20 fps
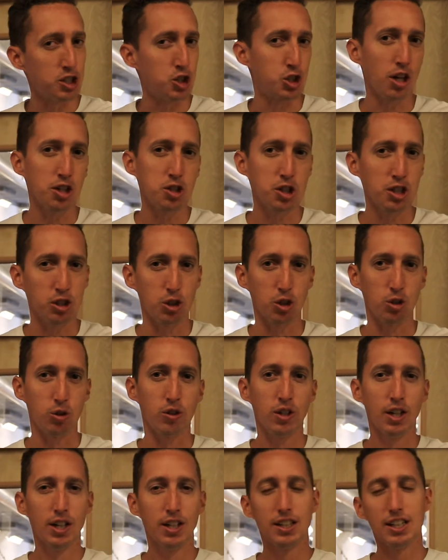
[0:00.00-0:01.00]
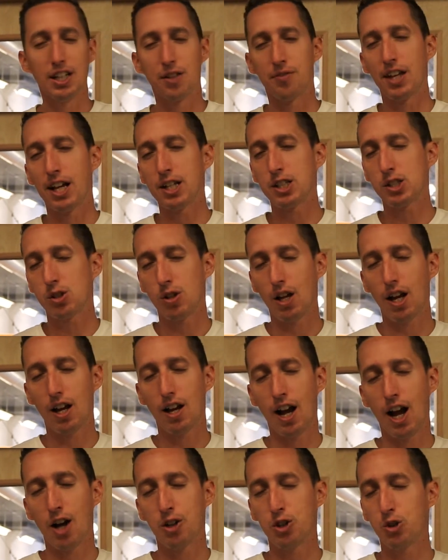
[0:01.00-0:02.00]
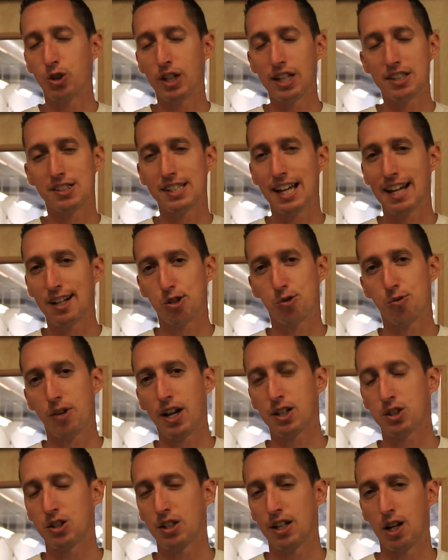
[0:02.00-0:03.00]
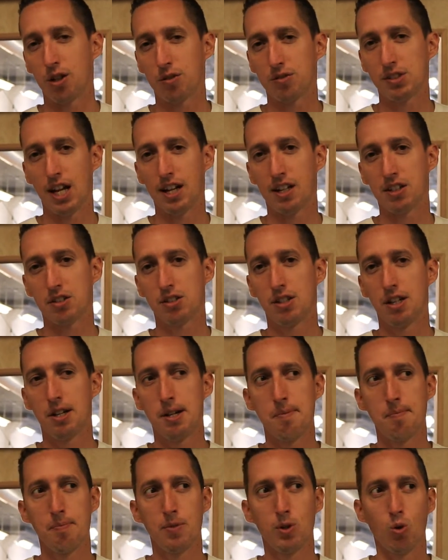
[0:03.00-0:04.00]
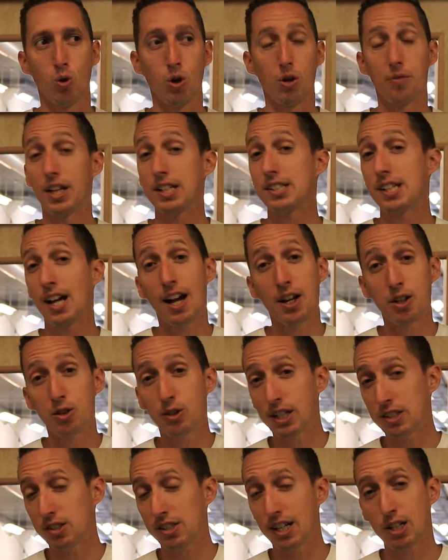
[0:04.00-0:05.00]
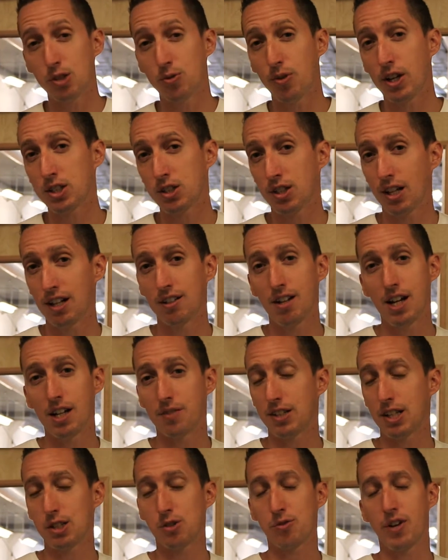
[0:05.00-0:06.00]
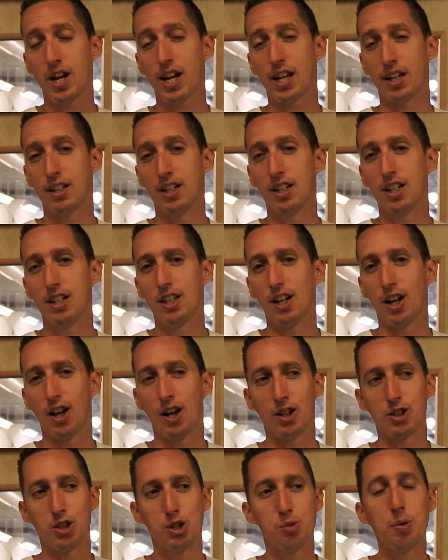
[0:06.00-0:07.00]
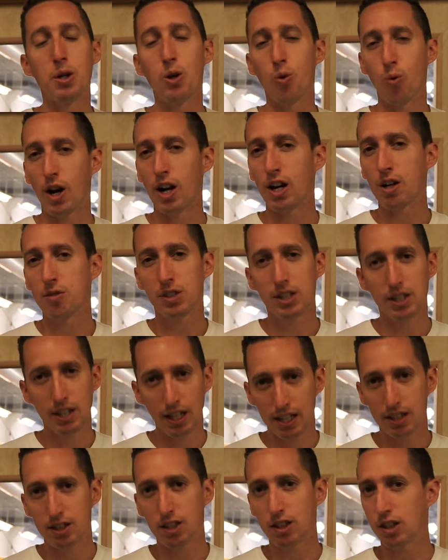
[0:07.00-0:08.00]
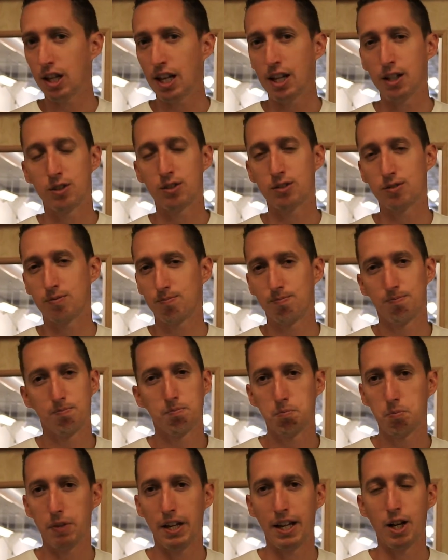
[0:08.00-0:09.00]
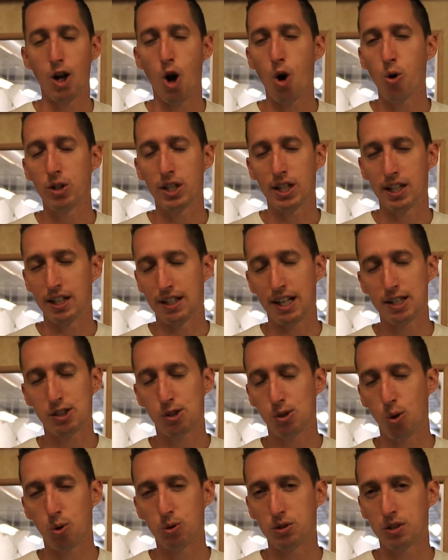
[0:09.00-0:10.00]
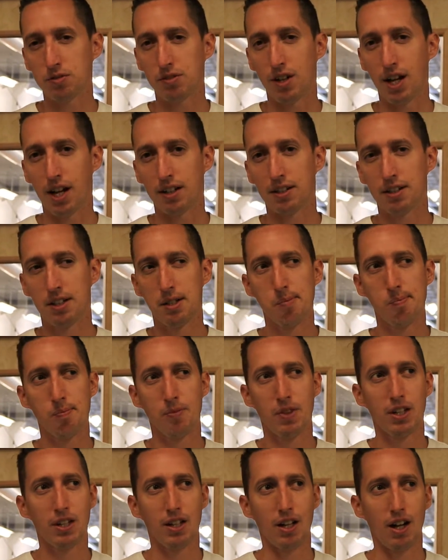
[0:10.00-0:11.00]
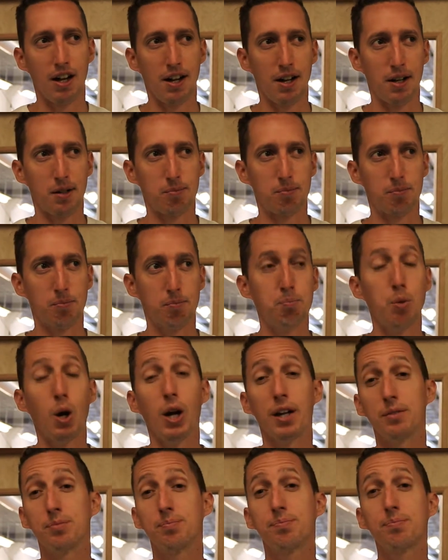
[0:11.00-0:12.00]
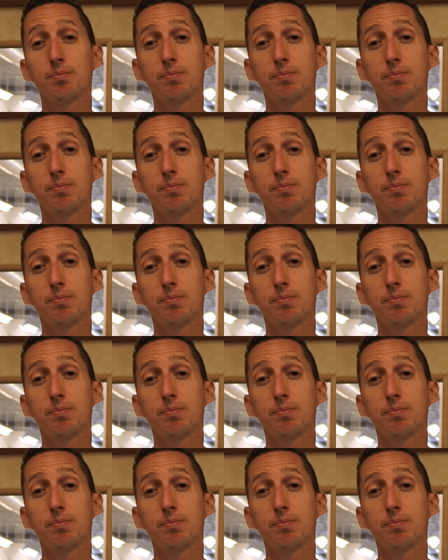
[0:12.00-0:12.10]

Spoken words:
judging you if that's how you get satisfaction out of tennis, or if that's how you get satisfaction out of life. That's fine. Just be aware of it and own it, and that's totally fine. But